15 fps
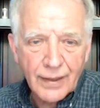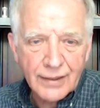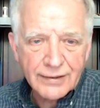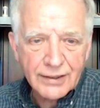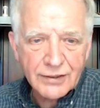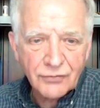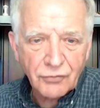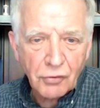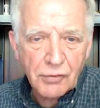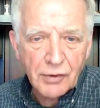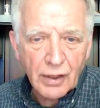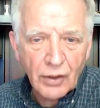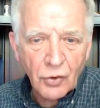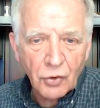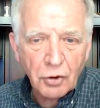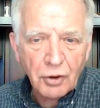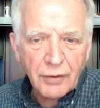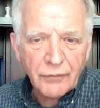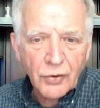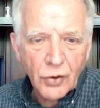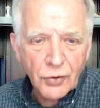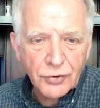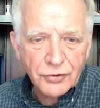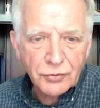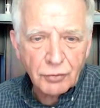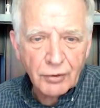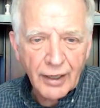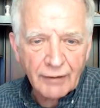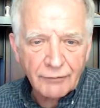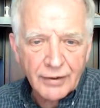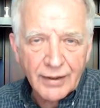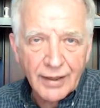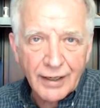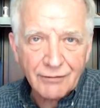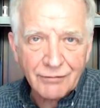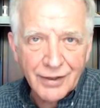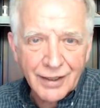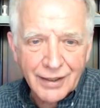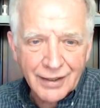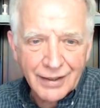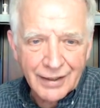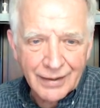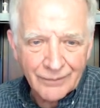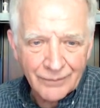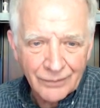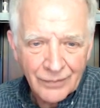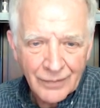it says, For the Lord of hosts will have a day of reckoning